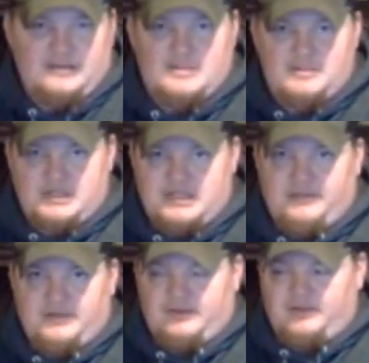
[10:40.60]
the
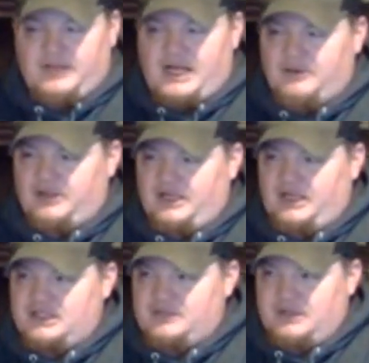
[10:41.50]
specific flower that
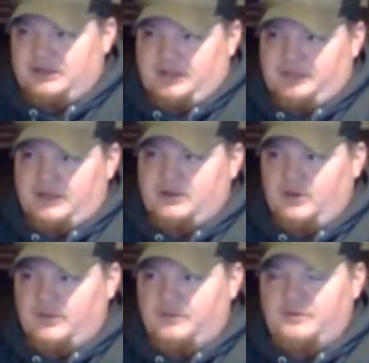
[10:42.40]
I smell, like my
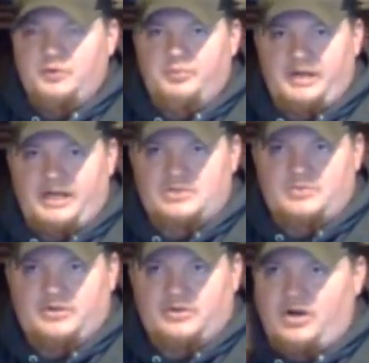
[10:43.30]
clover food plots
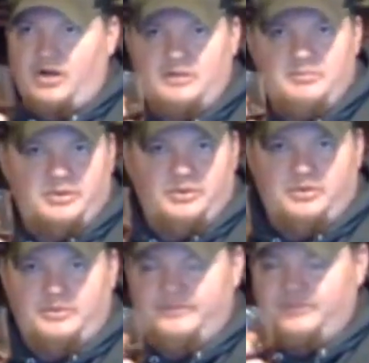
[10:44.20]
when they're all in
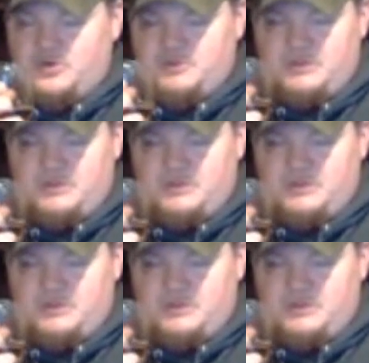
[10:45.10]
bloom. There's